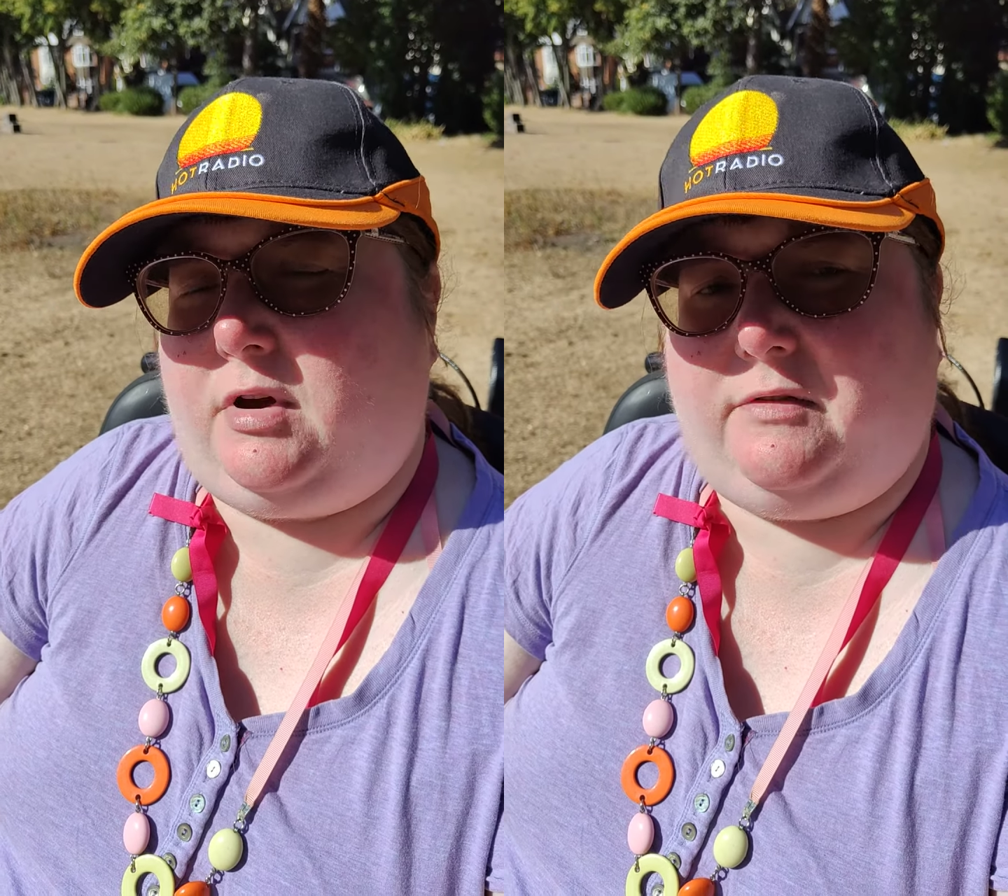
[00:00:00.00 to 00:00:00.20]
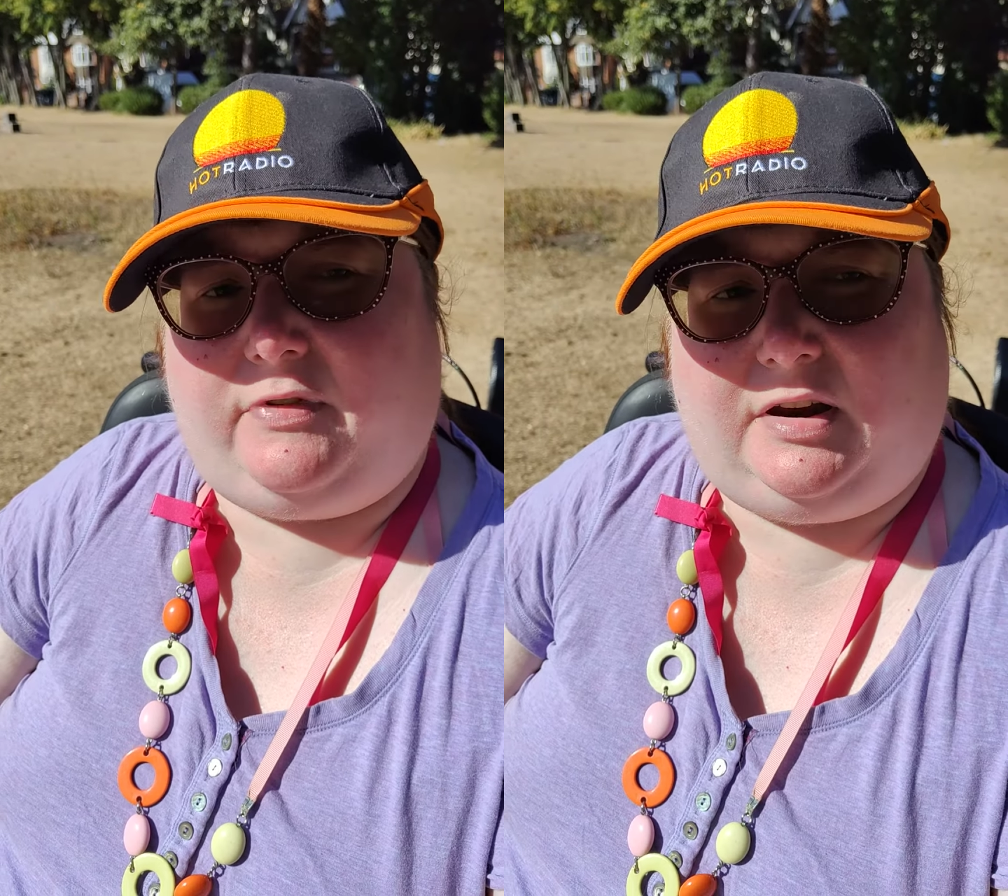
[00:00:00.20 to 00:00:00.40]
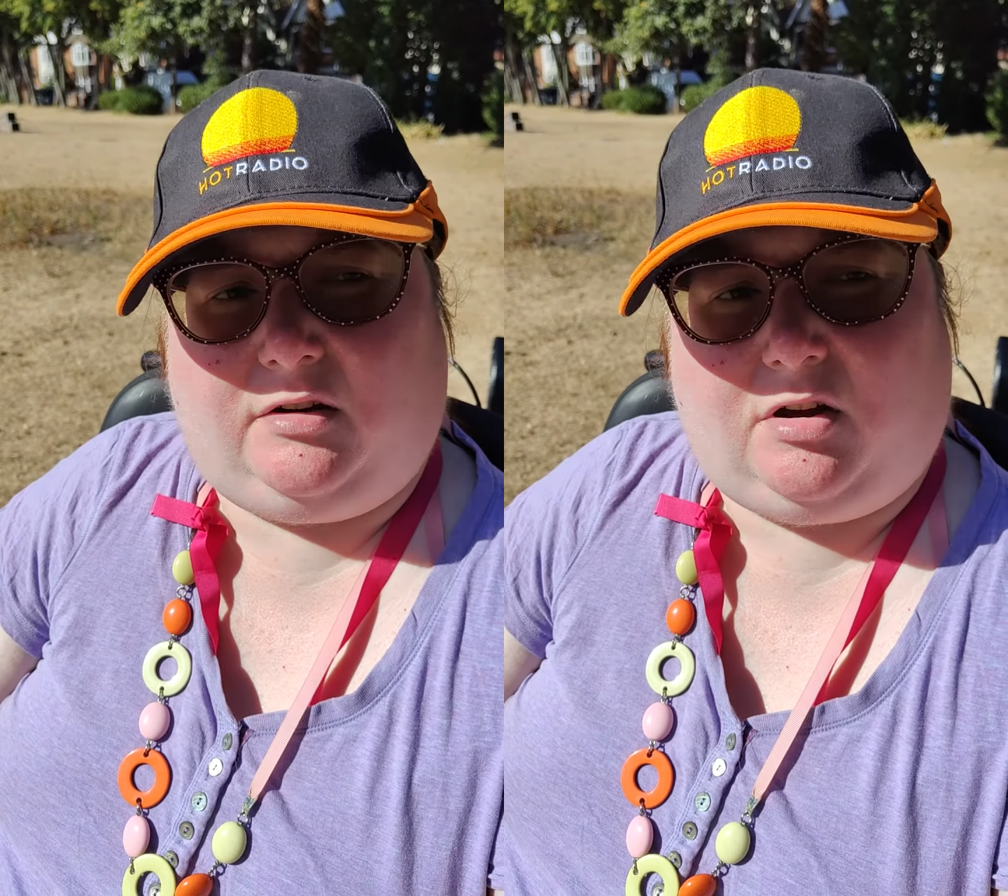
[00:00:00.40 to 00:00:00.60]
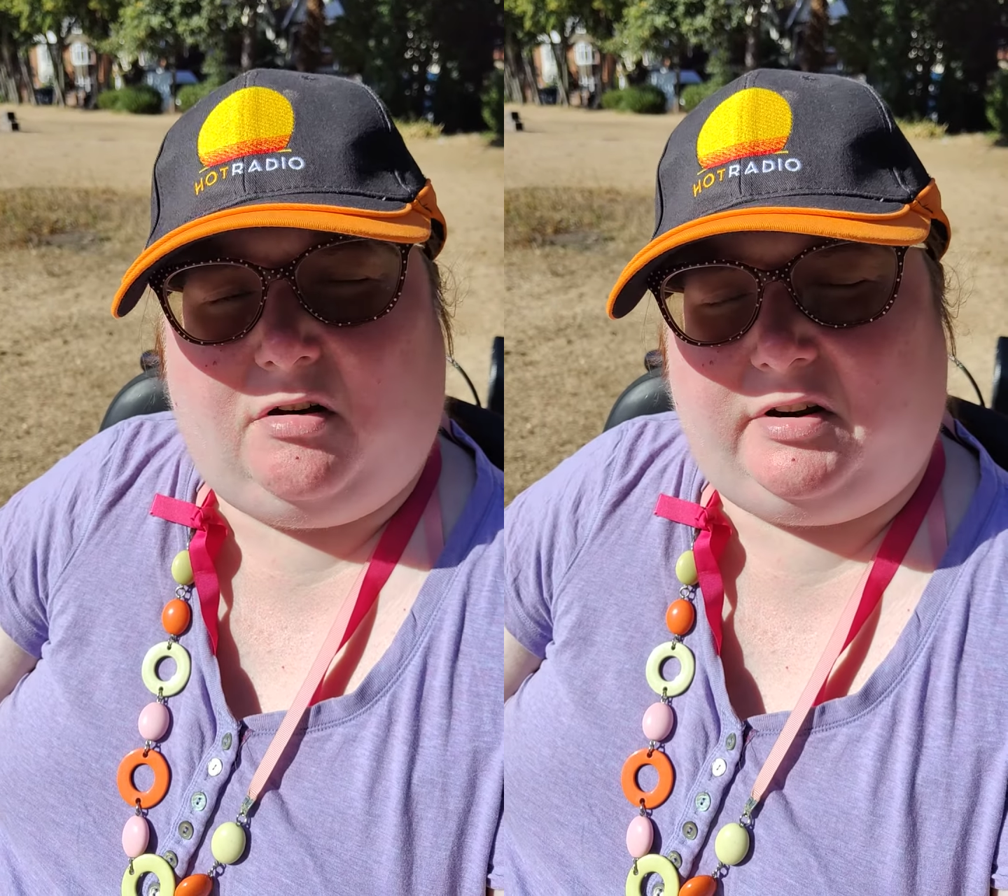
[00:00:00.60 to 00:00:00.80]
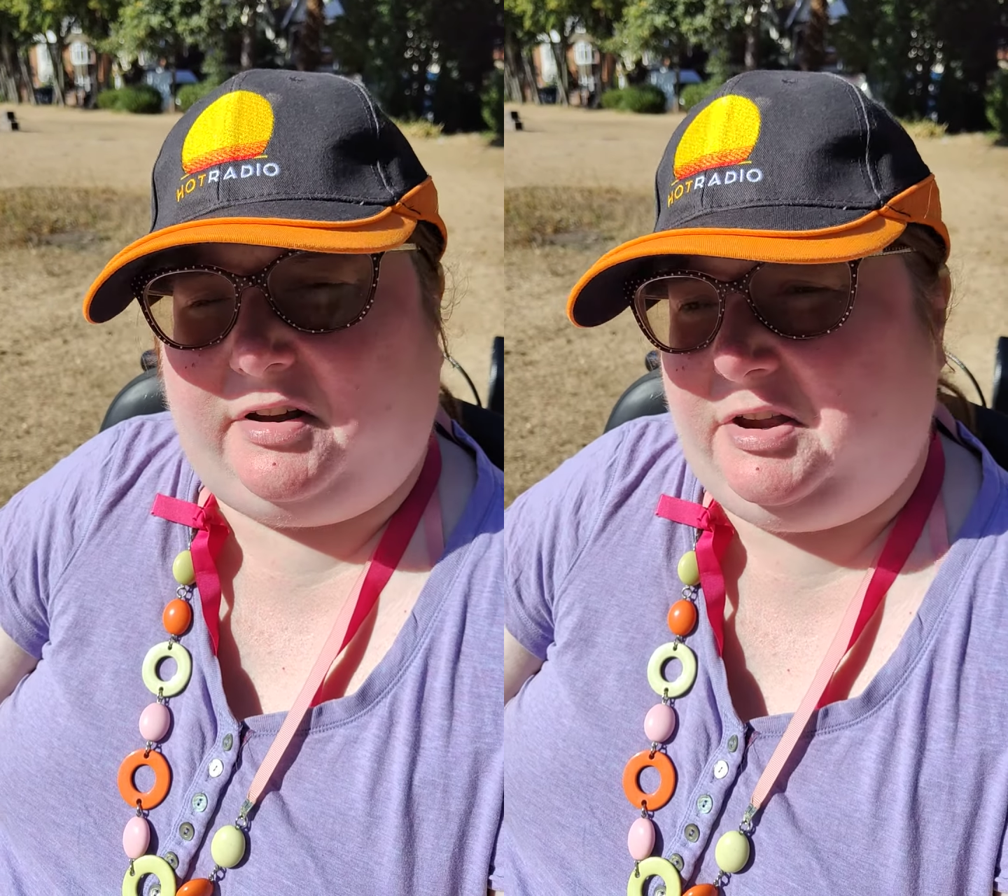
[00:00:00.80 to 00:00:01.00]

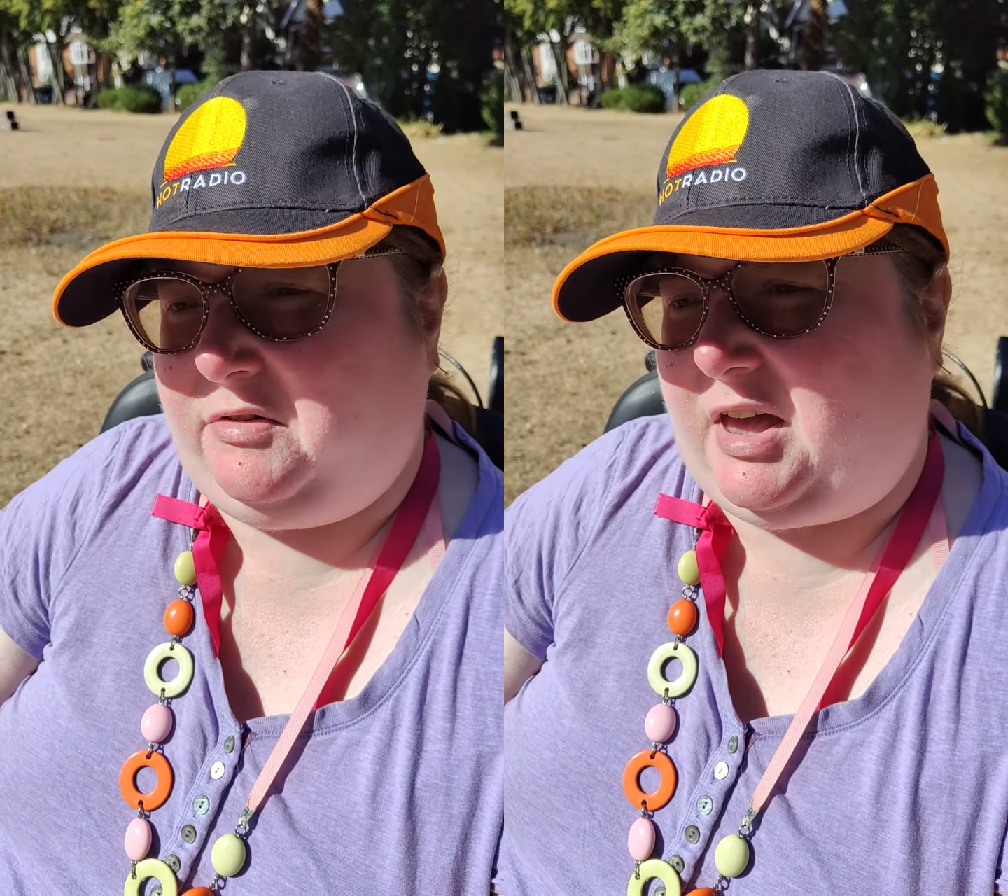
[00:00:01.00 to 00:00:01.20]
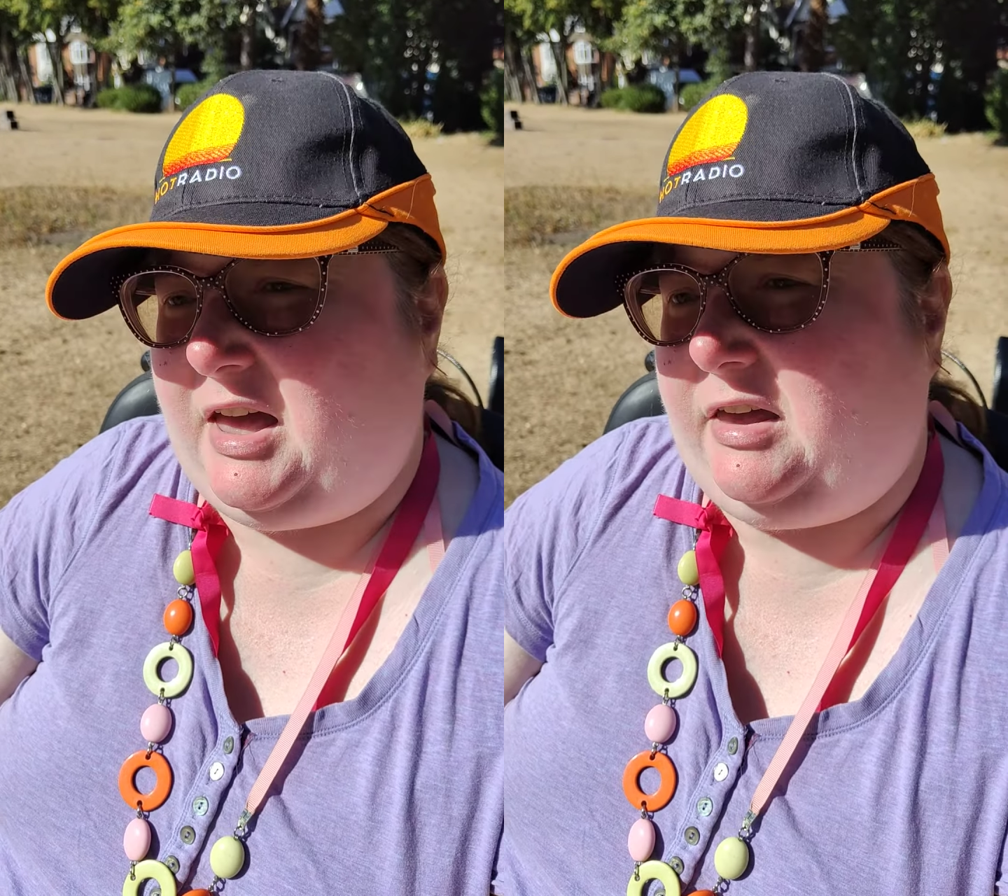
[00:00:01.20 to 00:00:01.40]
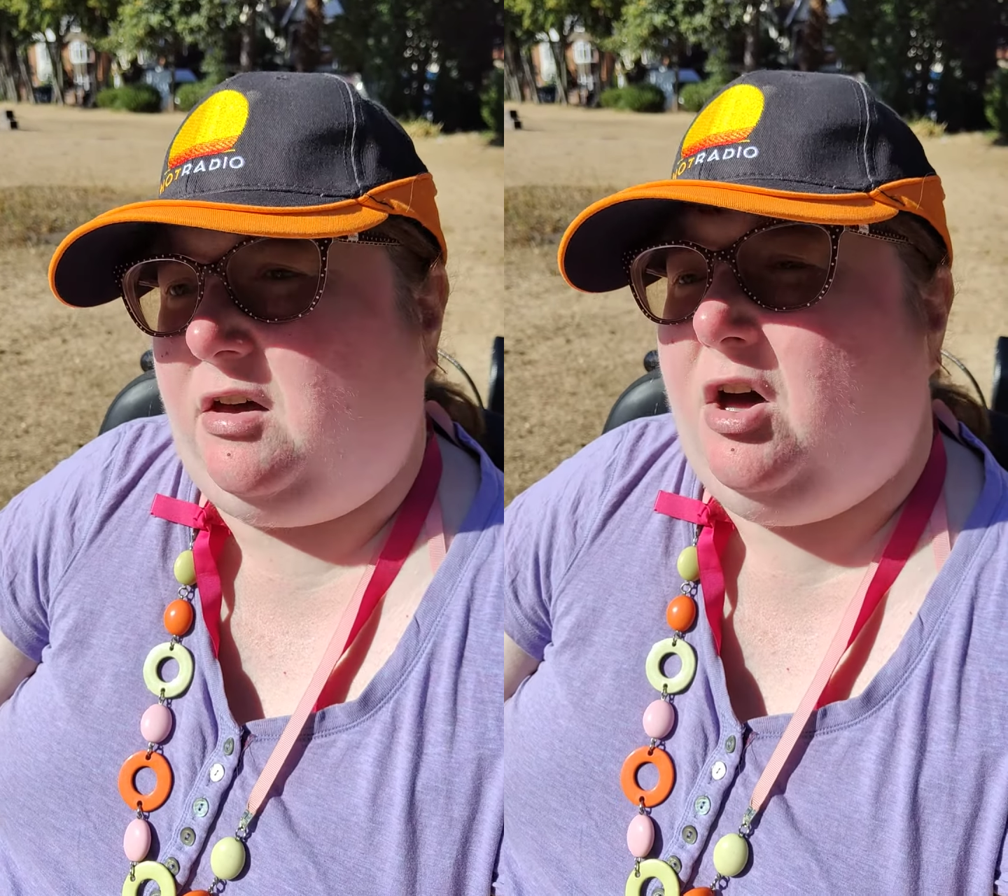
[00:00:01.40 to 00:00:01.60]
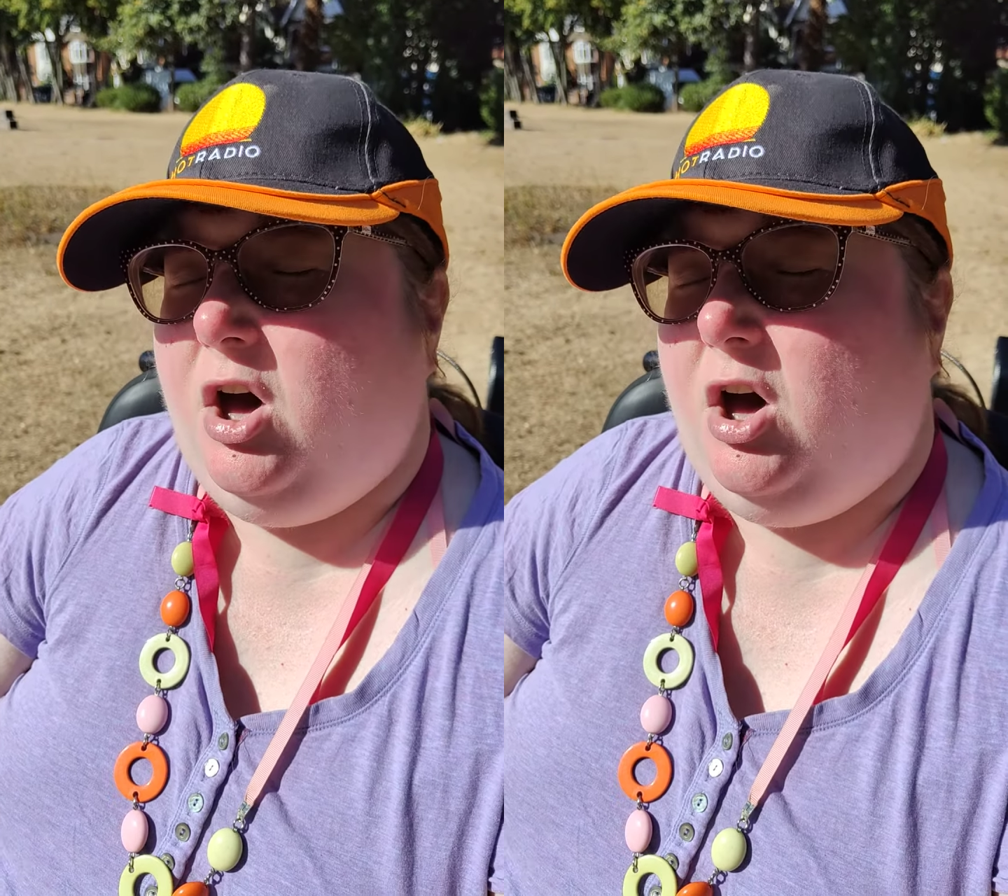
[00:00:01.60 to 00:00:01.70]
greatfan.co.uk.